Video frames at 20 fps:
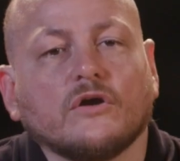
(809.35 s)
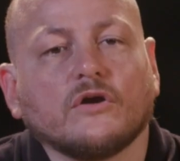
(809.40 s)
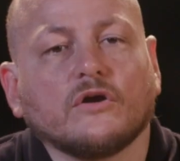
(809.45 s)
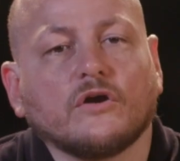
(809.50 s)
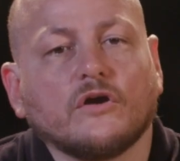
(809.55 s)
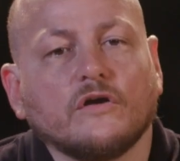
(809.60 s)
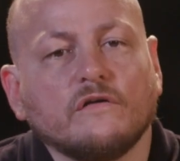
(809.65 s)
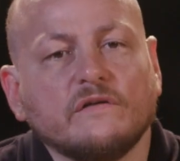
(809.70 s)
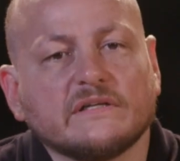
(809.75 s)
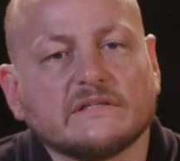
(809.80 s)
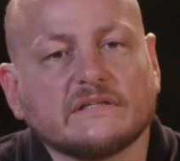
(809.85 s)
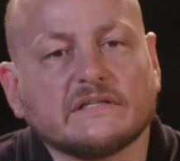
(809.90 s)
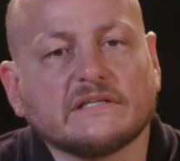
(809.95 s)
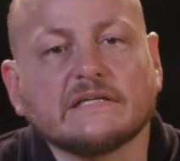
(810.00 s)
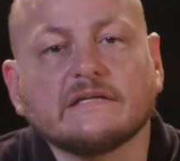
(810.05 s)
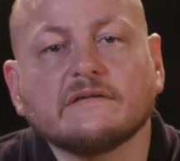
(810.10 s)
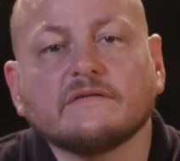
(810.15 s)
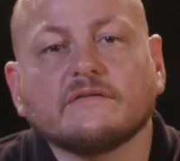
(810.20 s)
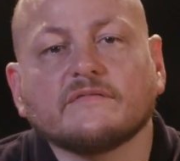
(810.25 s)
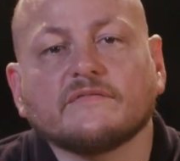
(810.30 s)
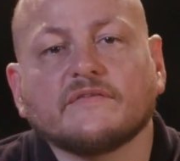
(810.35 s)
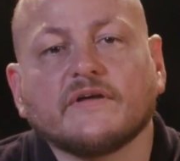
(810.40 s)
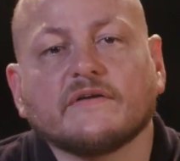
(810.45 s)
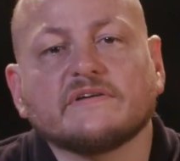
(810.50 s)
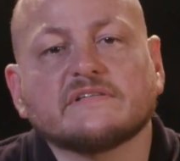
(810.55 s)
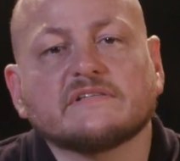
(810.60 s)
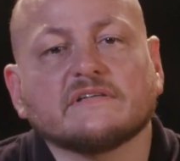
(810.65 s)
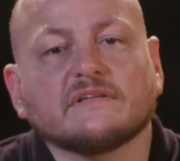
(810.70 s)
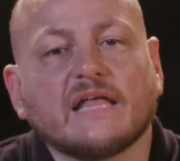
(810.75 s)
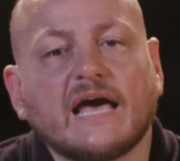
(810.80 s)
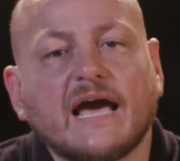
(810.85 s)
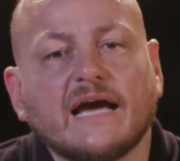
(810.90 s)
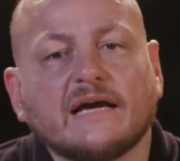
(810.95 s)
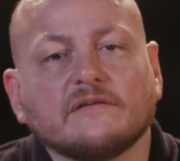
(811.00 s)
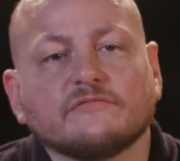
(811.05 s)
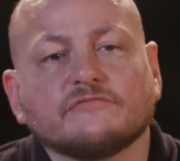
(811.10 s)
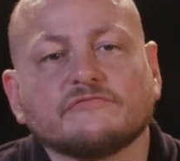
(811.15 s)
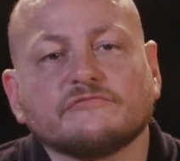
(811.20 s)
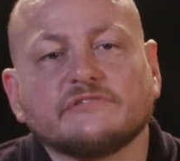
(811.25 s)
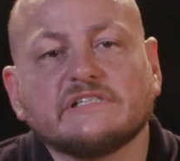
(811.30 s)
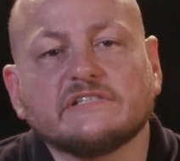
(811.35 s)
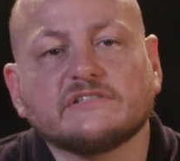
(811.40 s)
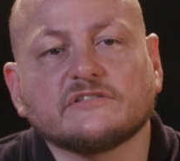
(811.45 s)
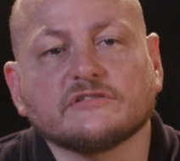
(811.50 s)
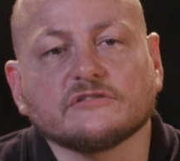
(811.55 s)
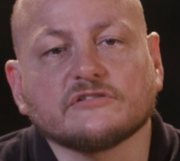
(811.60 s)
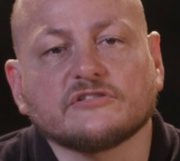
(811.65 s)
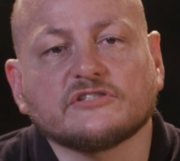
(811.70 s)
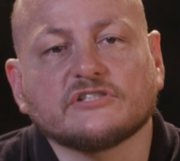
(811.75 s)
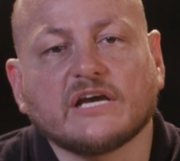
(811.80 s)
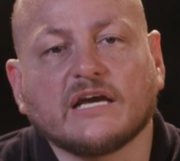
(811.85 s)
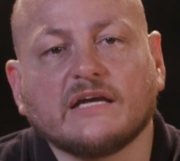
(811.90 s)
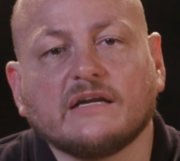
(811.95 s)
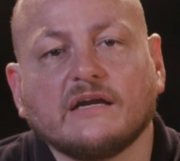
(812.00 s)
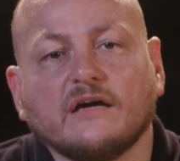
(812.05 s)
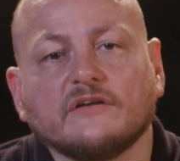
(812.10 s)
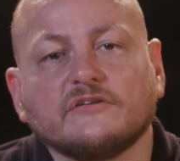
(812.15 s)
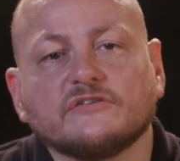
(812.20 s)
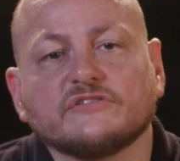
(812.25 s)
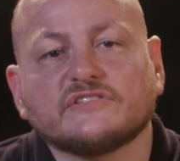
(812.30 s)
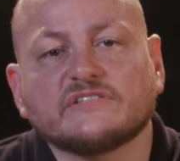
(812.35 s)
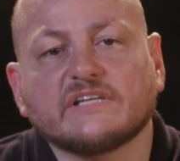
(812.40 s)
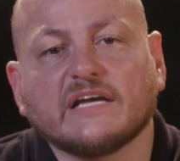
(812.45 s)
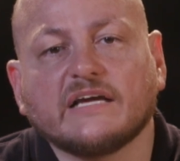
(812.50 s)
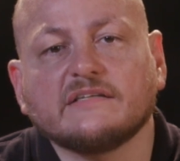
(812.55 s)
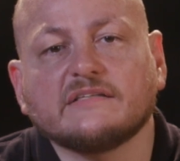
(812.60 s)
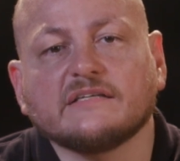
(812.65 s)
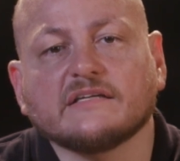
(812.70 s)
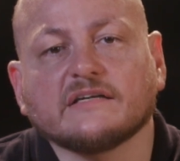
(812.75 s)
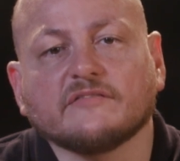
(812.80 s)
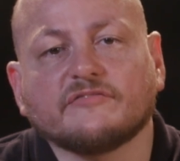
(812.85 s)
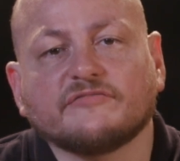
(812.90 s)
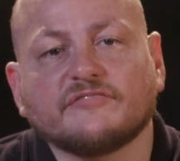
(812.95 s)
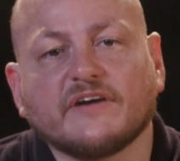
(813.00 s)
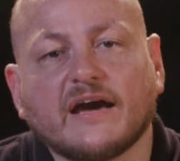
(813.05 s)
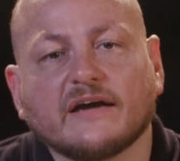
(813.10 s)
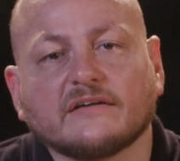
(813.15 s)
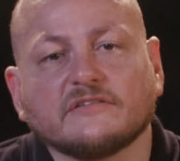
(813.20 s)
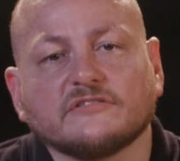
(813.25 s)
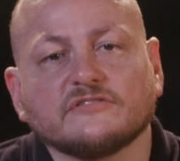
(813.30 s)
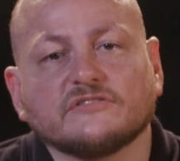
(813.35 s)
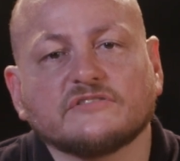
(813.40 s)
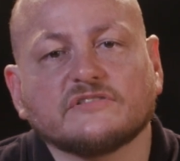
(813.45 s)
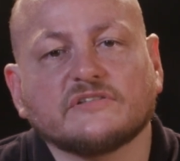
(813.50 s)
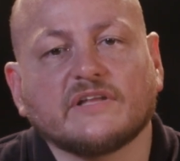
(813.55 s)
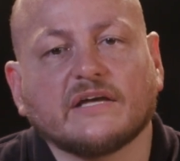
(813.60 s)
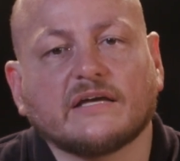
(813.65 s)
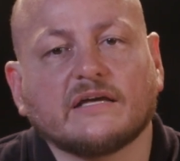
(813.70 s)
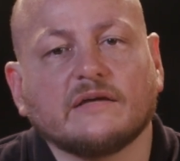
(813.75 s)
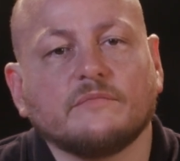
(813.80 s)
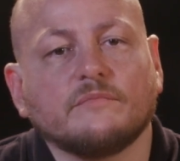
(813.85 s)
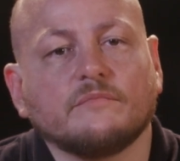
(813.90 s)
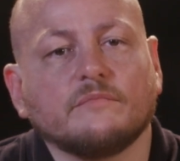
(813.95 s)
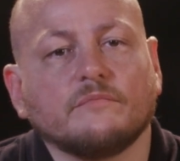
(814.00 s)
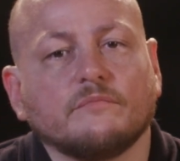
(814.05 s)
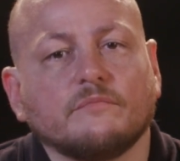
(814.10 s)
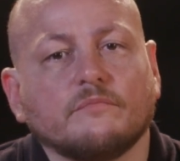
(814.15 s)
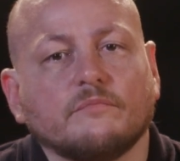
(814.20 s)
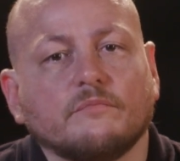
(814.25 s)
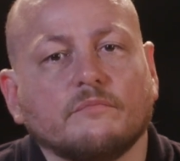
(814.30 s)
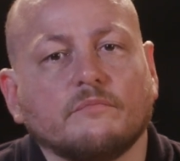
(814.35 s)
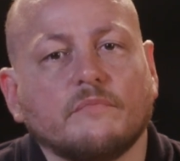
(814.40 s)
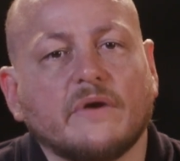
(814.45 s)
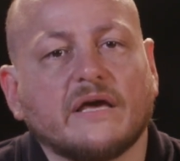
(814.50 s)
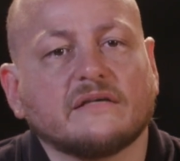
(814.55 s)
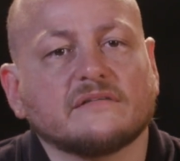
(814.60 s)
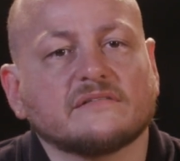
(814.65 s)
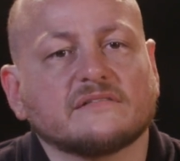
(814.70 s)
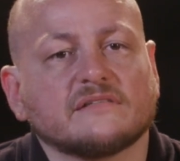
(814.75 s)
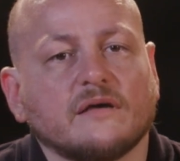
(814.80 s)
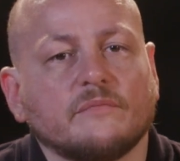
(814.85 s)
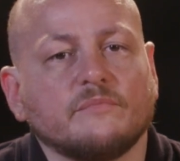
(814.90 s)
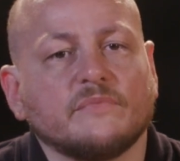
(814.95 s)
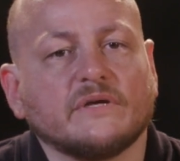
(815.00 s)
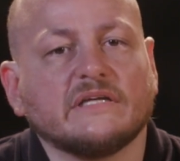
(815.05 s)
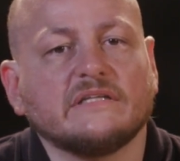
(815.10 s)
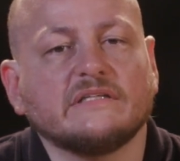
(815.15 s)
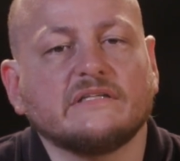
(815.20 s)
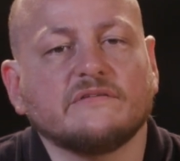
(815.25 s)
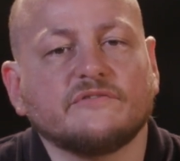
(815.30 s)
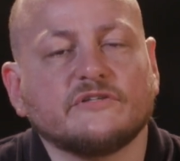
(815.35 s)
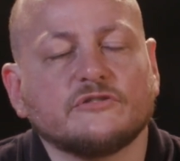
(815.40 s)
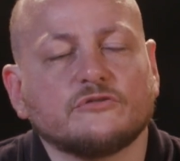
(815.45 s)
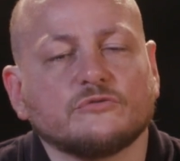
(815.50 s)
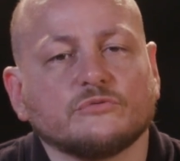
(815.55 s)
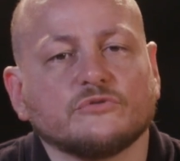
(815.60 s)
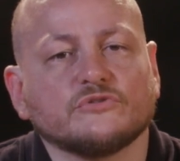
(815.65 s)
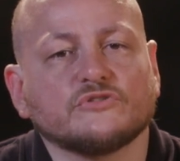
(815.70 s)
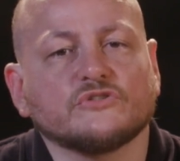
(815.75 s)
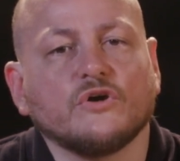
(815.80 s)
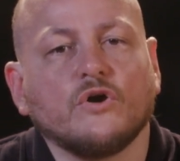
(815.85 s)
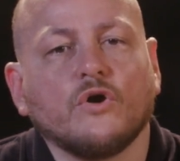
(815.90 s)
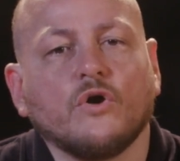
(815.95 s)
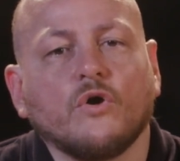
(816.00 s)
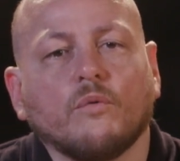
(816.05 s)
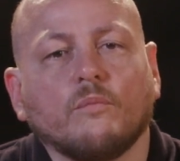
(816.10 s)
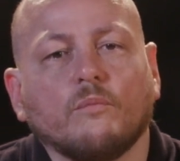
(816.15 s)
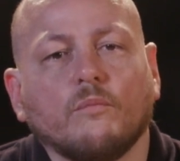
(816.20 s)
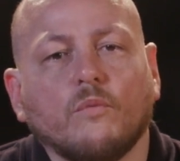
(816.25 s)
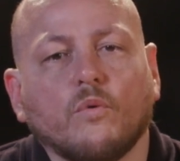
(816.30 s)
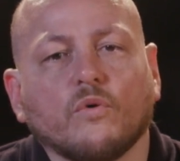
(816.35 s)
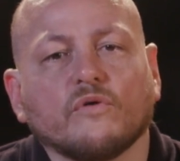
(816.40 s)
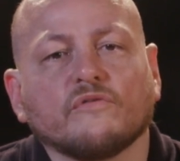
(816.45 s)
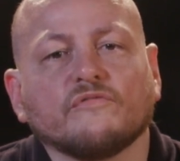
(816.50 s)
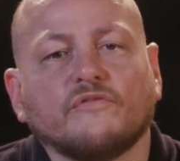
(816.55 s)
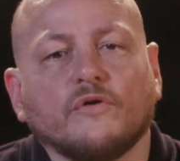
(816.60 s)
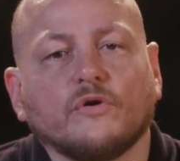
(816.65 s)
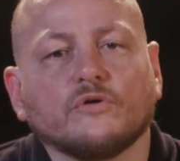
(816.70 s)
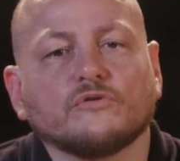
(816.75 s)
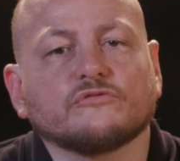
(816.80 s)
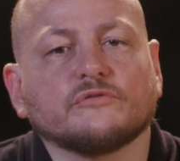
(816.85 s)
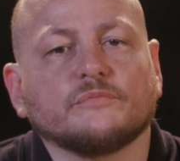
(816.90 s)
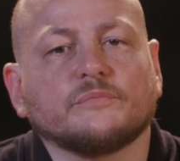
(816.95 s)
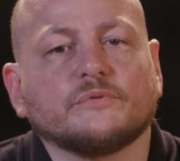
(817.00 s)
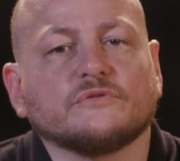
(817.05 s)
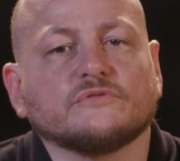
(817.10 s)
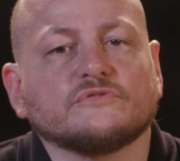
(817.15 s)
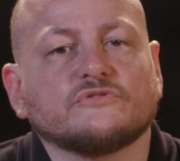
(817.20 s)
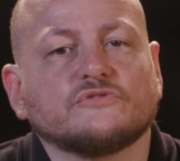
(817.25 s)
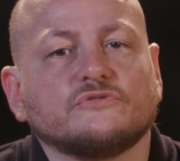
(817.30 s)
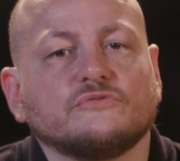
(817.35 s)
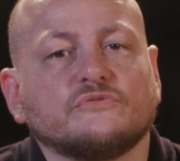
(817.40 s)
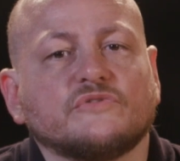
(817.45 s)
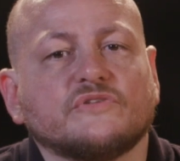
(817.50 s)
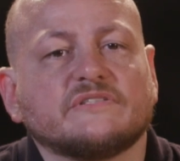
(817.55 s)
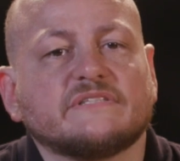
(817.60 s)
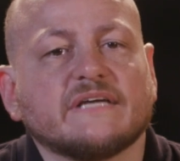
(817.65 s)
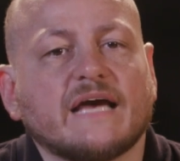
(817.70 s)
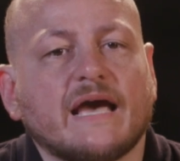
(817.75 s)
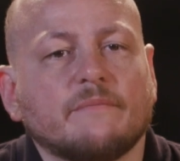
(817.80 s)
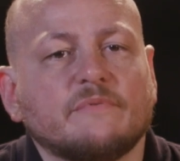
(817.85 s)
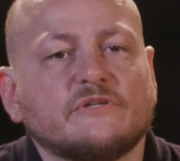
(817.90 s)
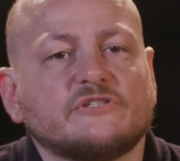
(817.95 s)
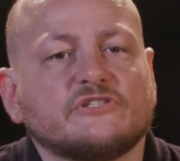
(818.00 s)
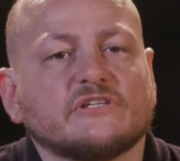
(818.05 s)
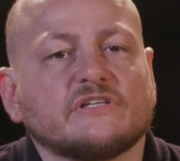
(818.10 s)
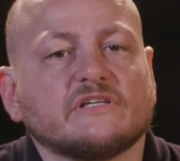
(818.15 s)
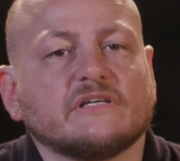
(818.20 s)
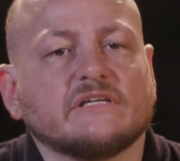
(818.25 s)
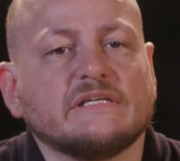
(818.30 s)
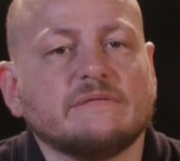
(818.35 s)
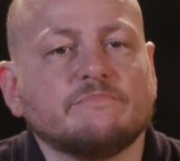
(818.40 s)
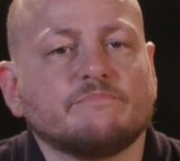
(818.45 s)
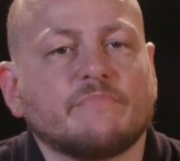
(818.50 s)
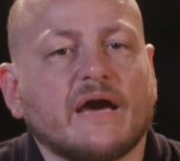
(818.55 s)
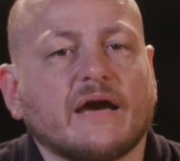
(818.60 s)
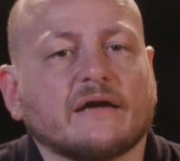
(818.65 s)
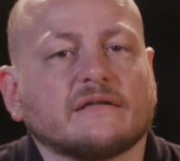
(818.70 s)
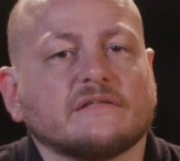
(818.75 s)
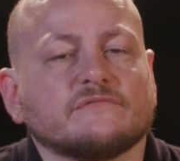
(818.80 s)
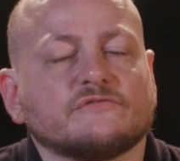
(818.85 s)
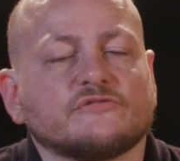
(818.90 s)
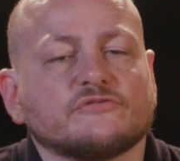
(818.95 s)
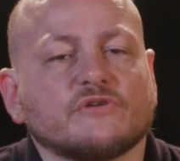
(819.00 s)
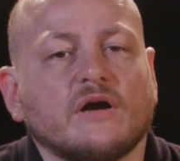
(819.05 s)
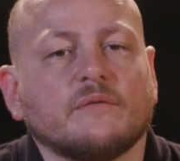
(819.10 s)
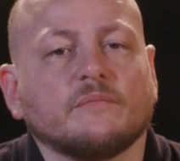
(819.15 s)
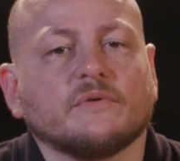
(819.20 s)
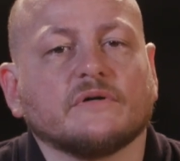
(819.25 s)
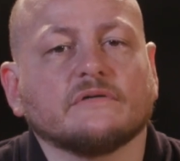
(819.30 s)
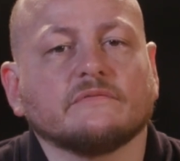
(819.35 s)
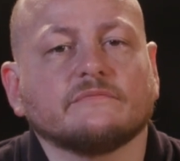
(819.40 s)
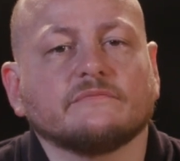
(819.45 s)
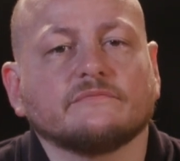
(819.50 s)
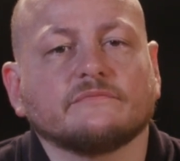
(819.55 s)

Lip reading: Currently, there is a lack of research and understanding of factors that can make some individuals more vulnerable to the damaging impact of trauma.